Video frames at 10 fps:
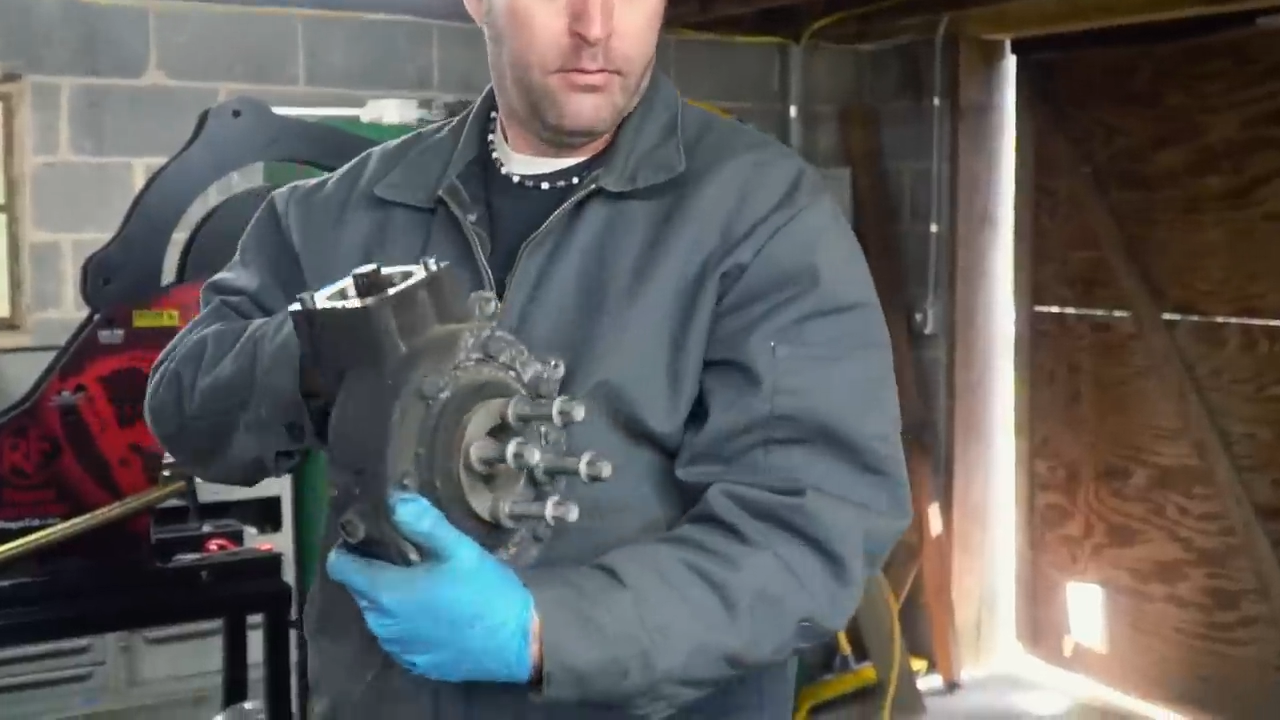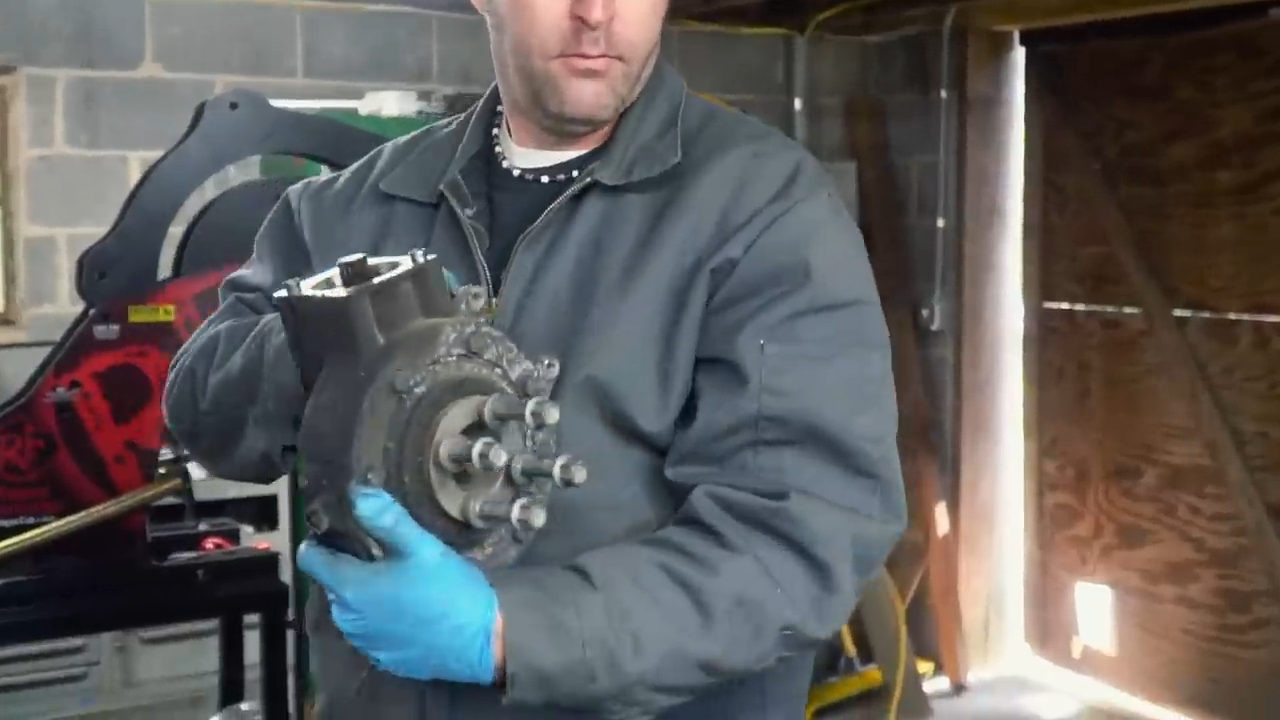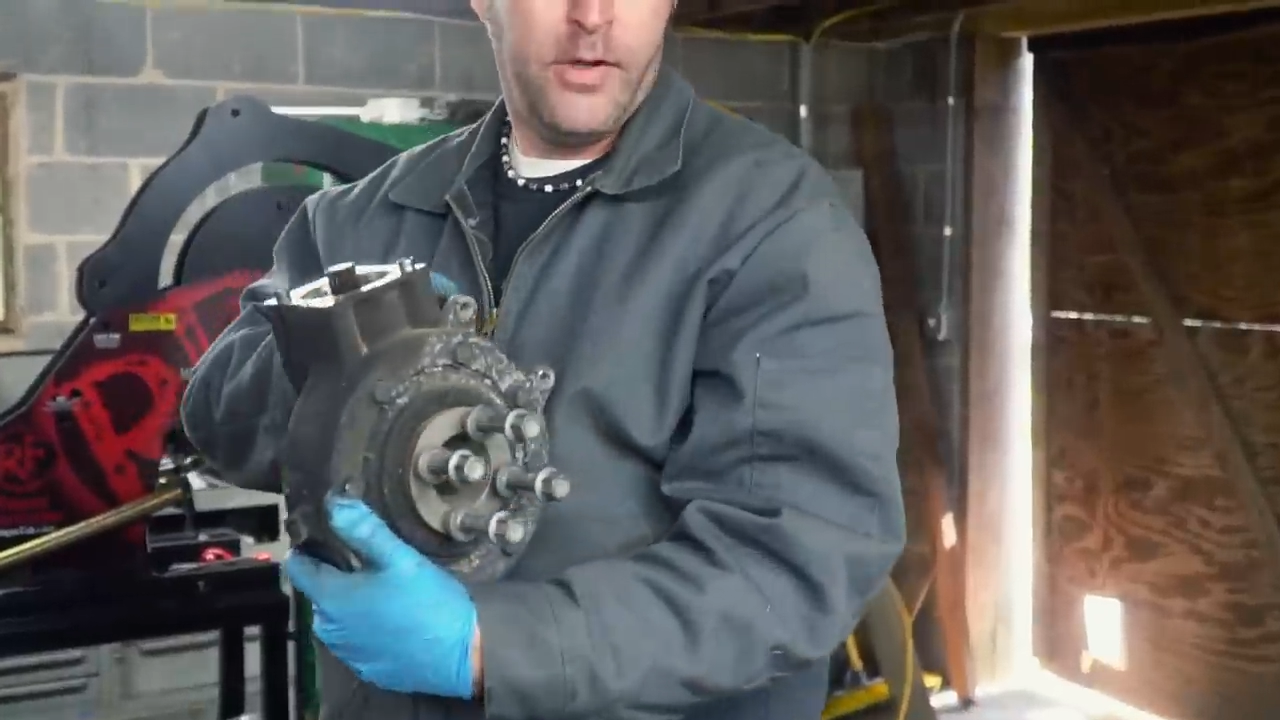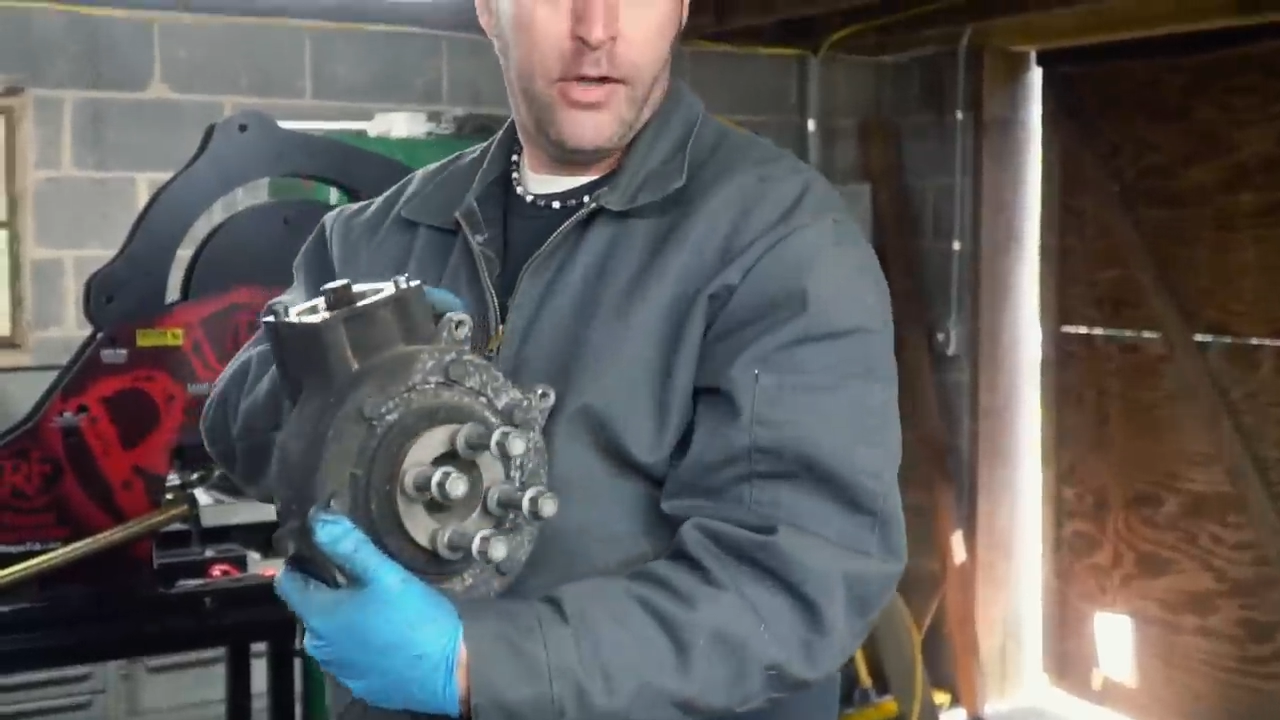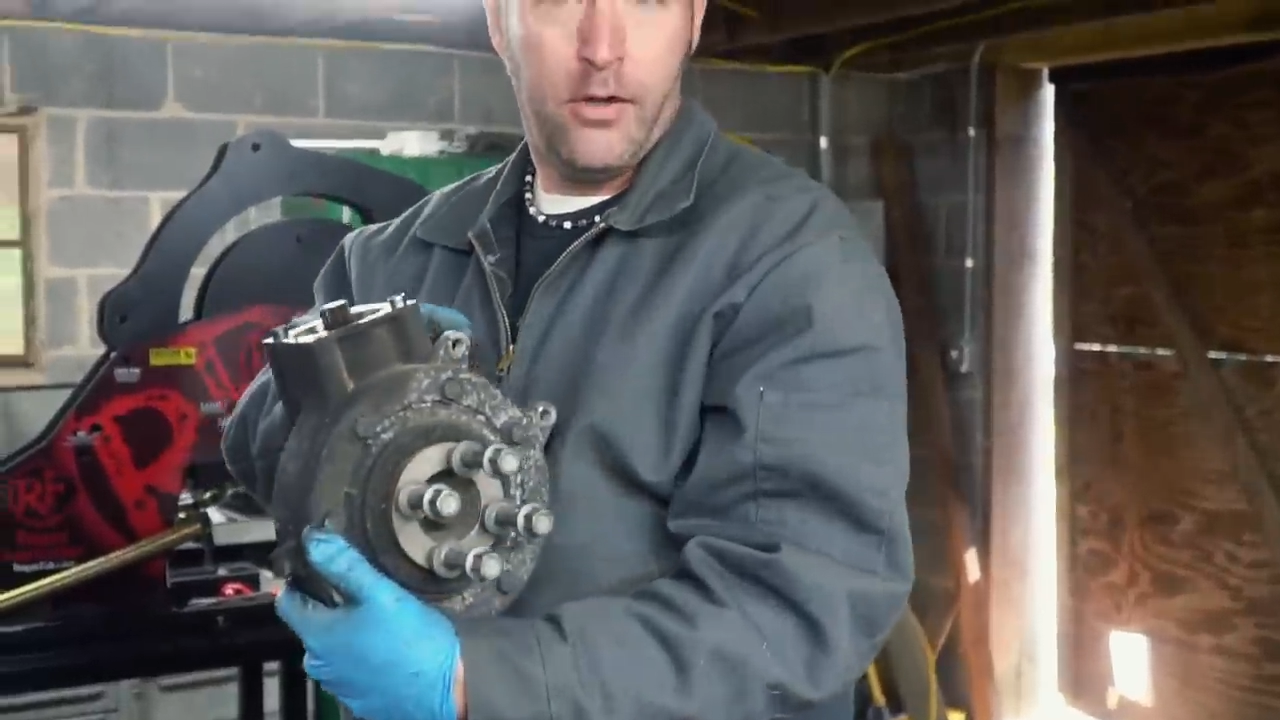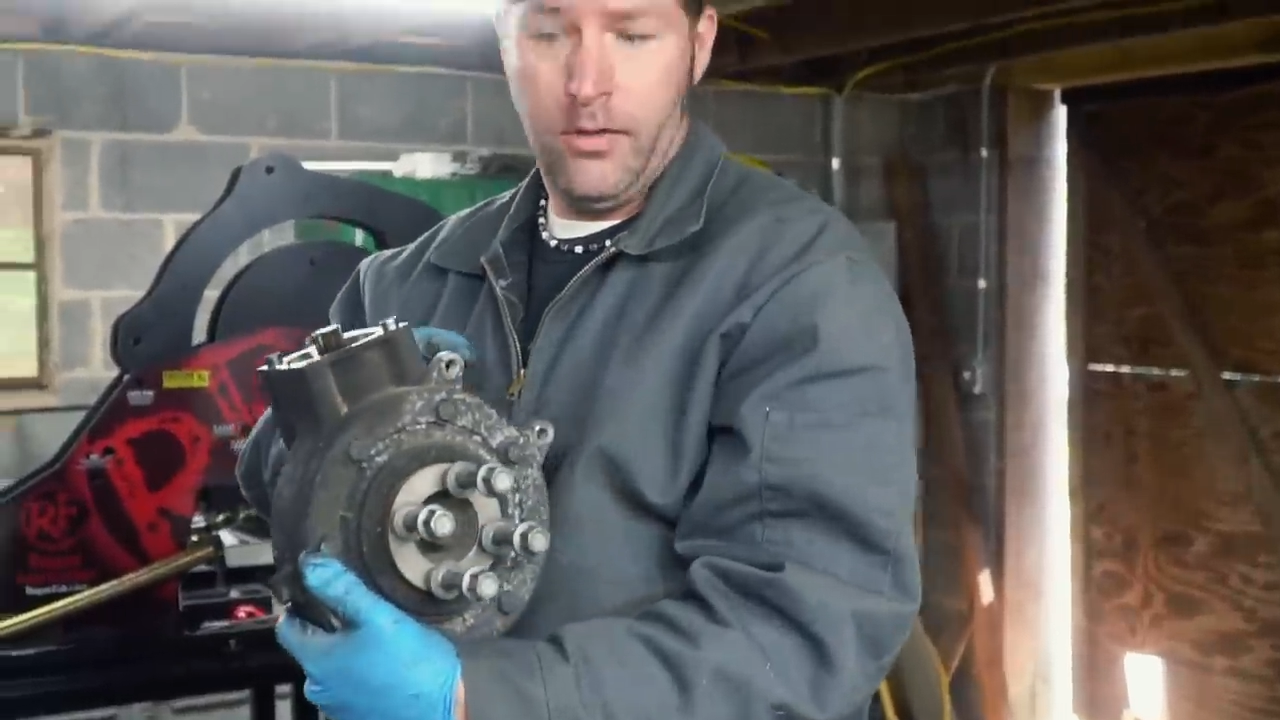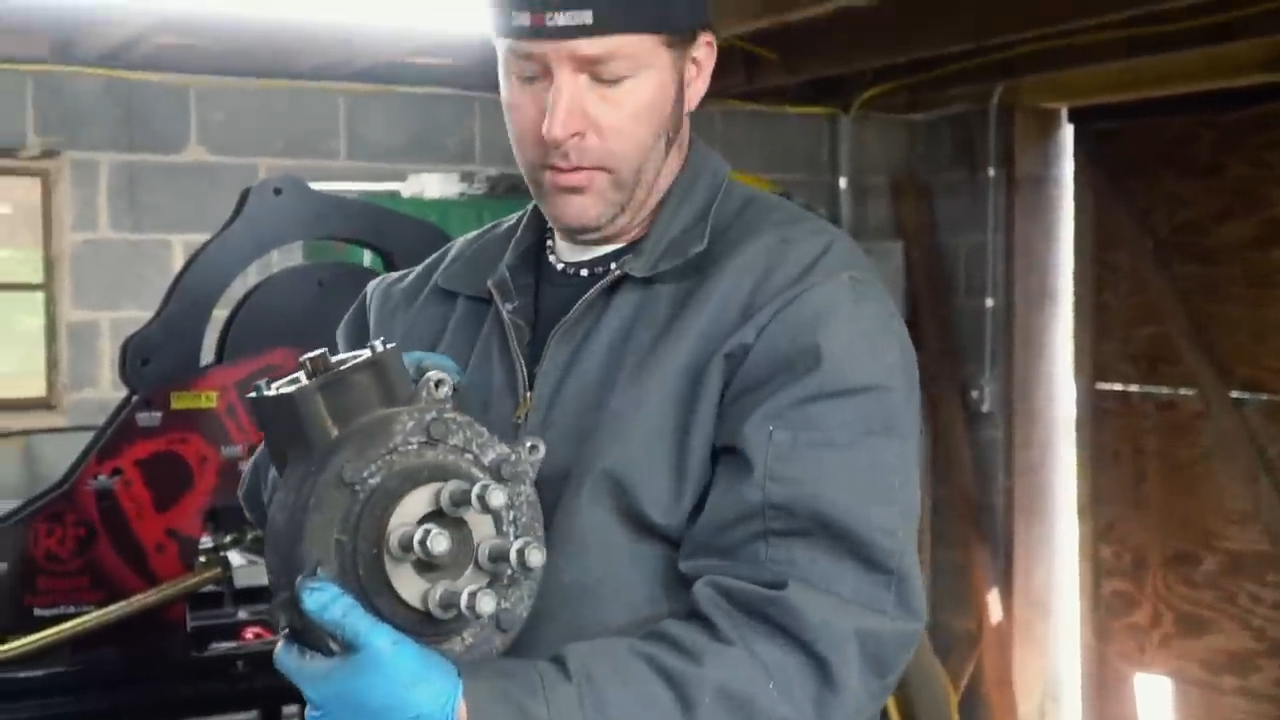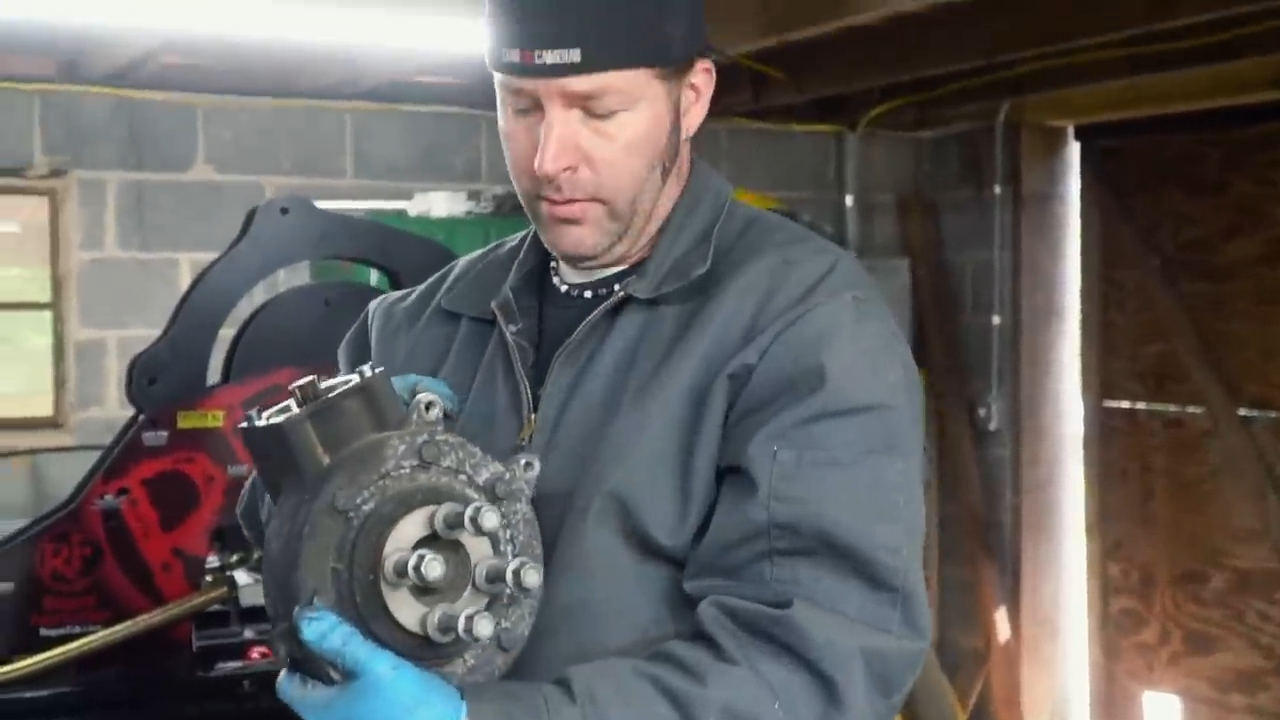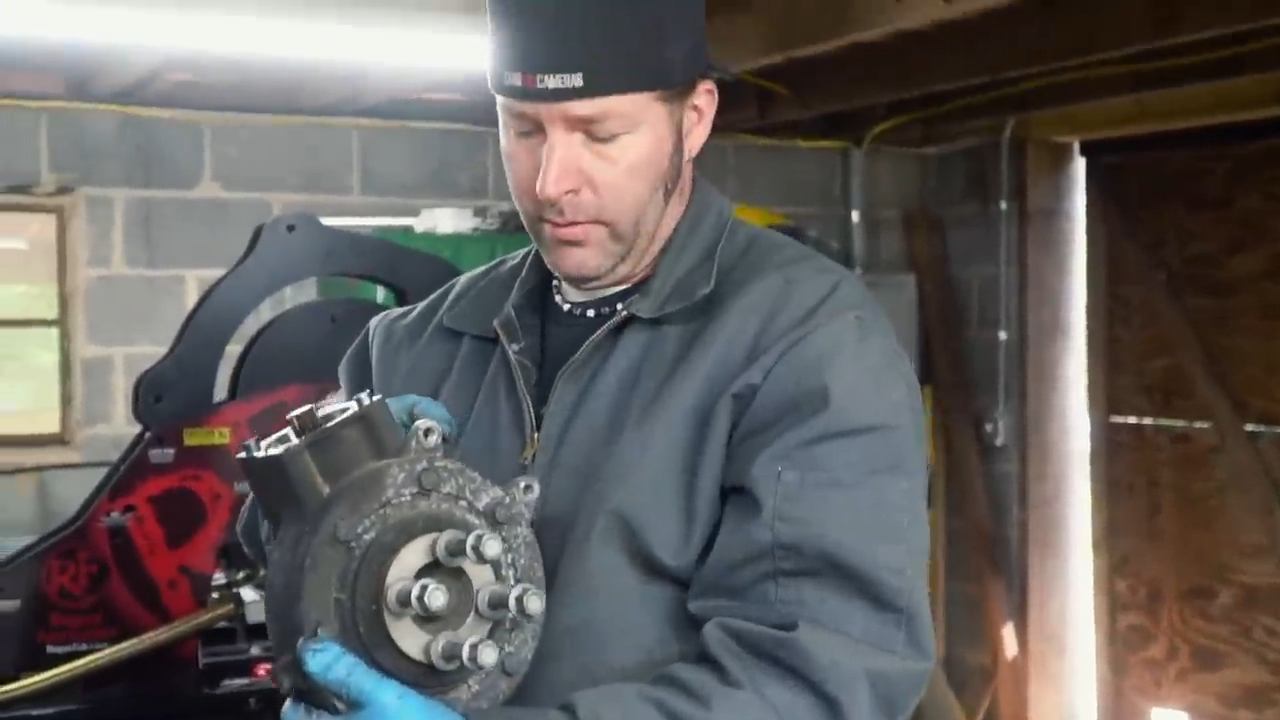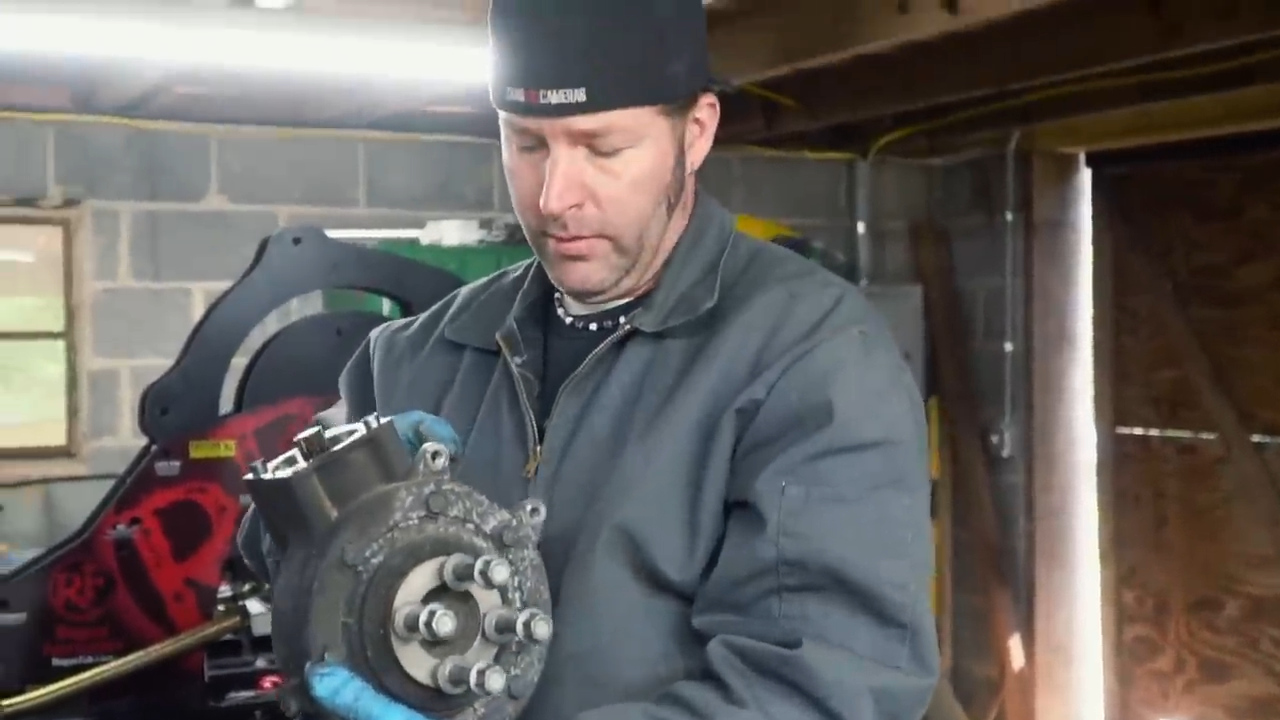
rear